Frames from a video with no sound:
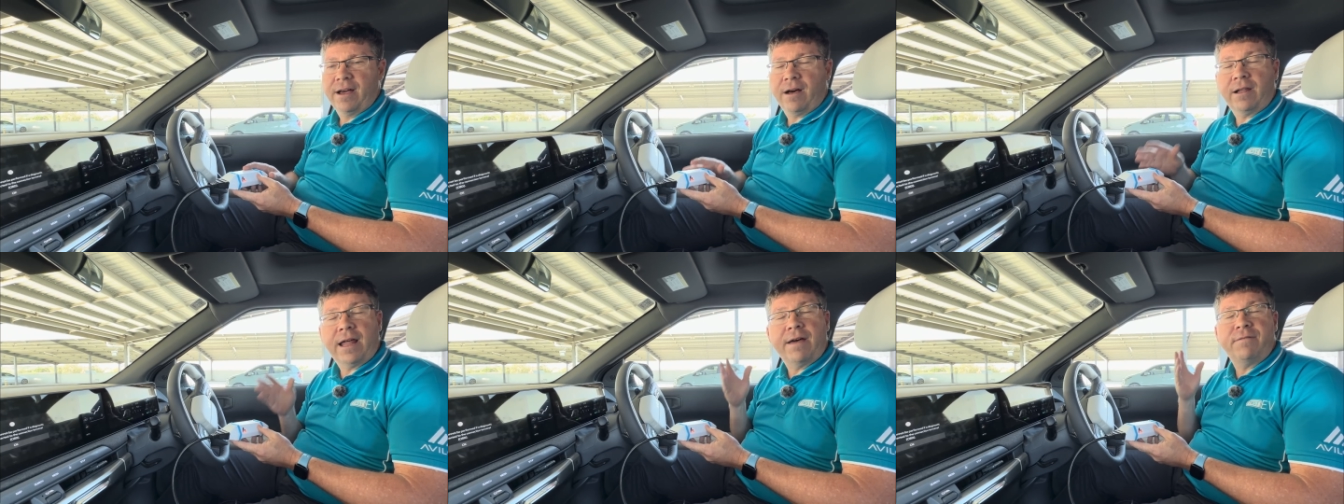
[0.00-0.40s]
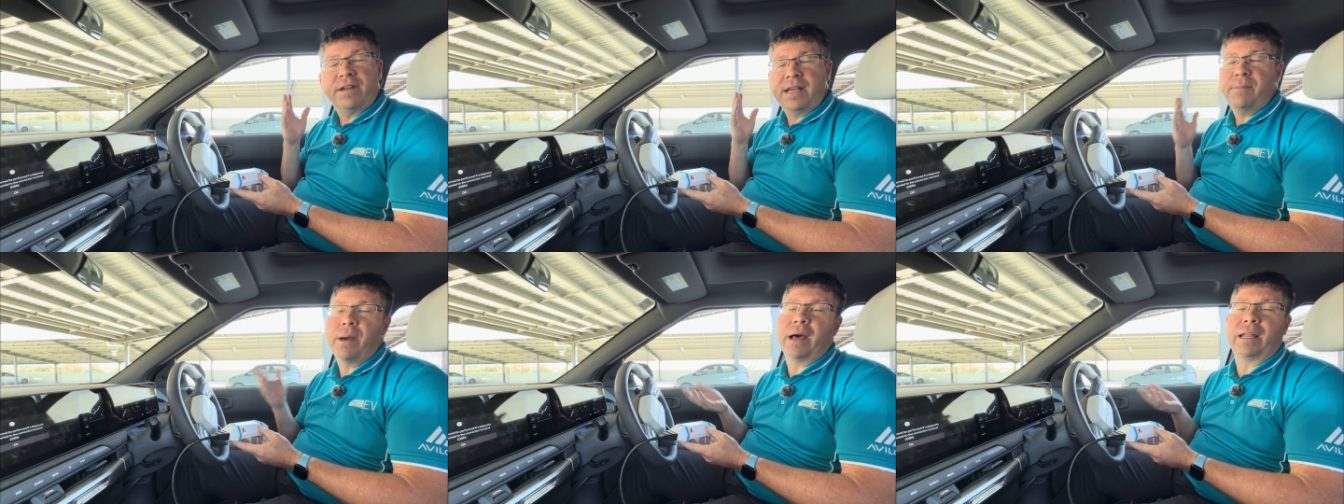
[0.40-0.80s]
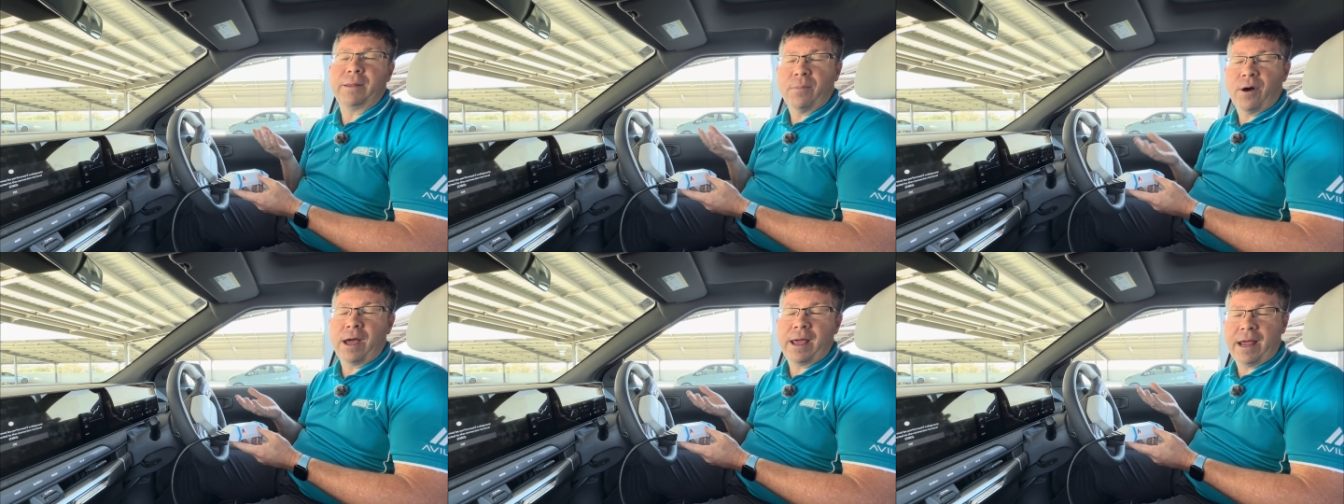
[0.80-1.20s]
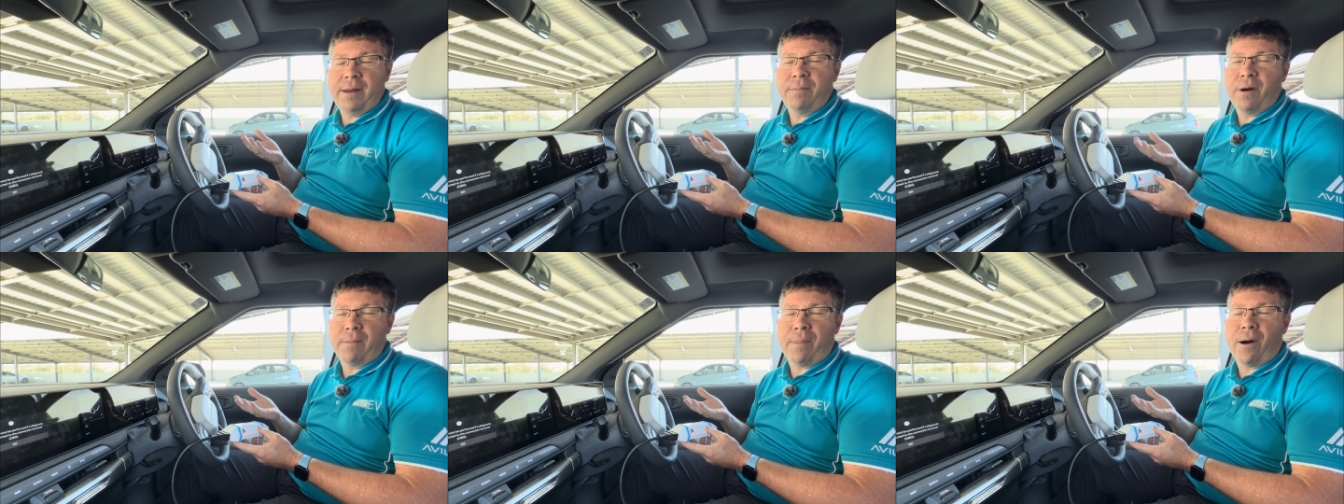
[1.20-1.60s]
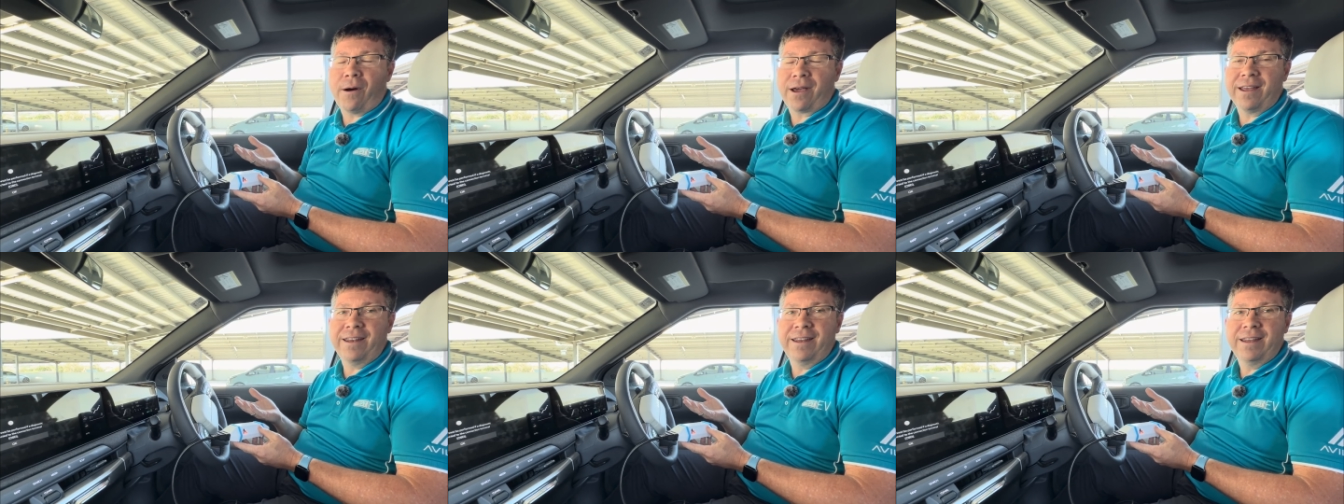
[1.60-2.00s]
I'll have an email in my in my
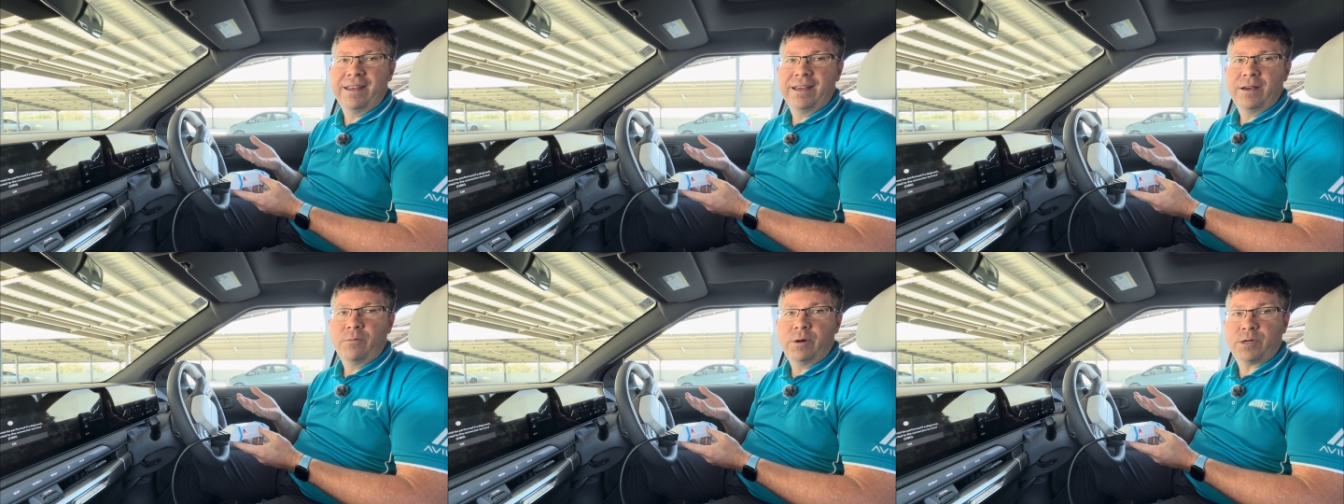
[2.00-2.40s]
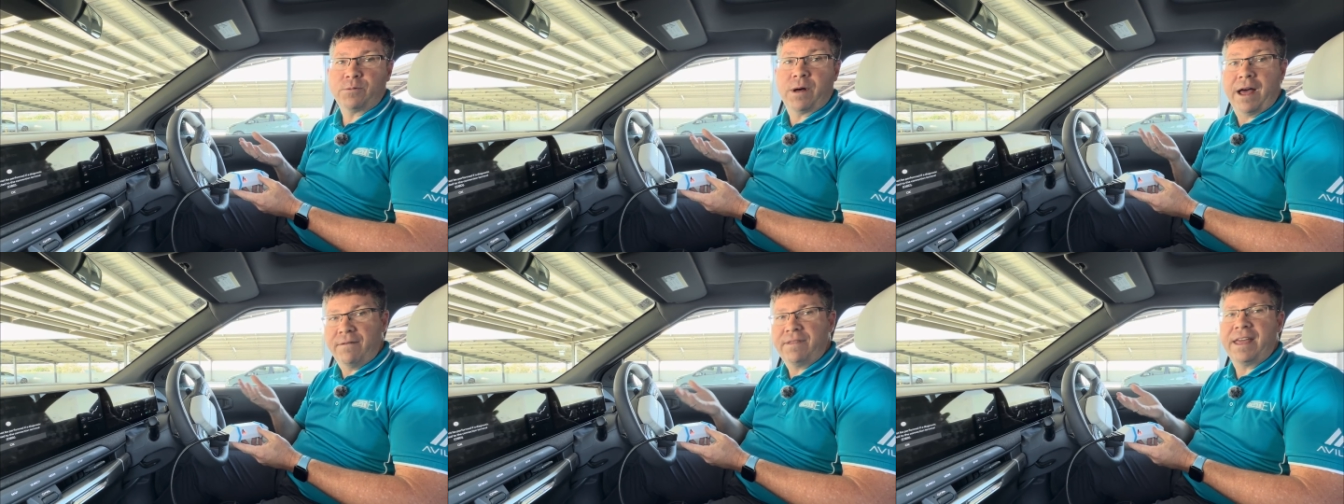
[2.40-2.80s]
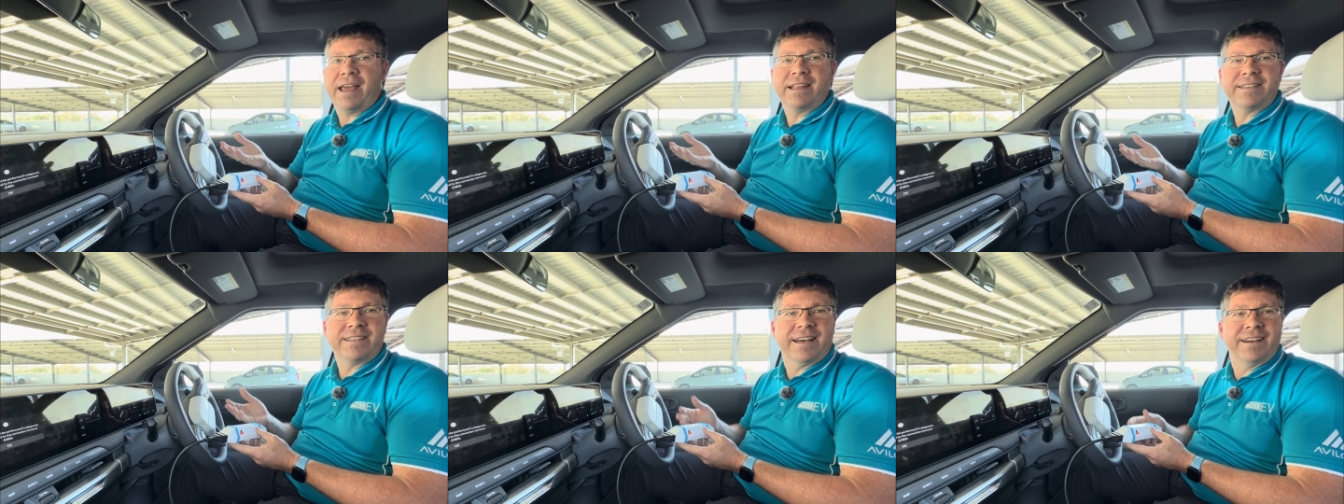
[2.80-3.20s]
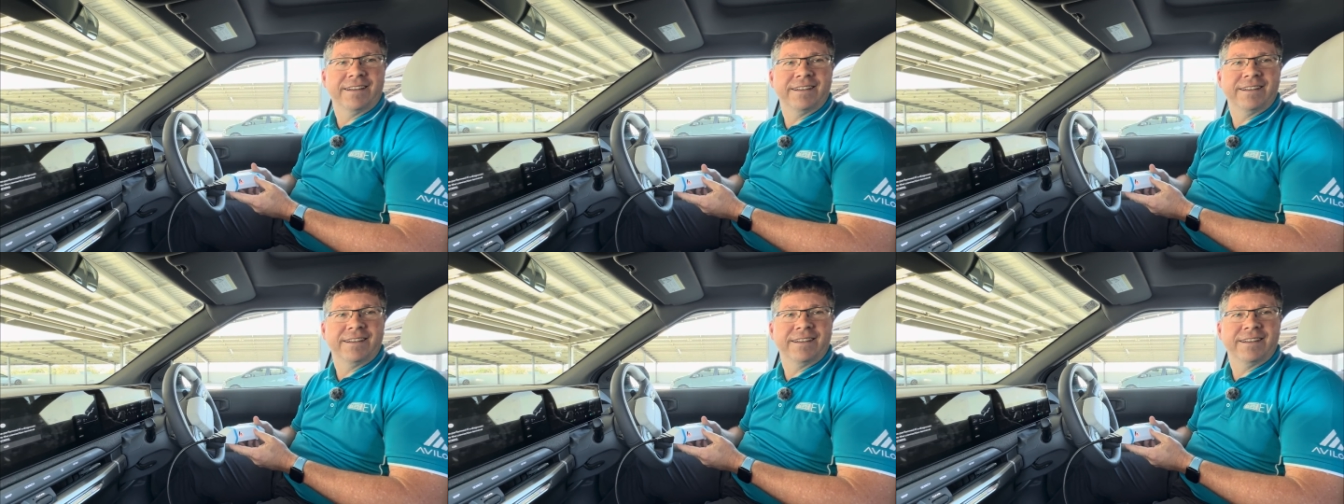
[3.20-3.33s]
pocket which will have the answer.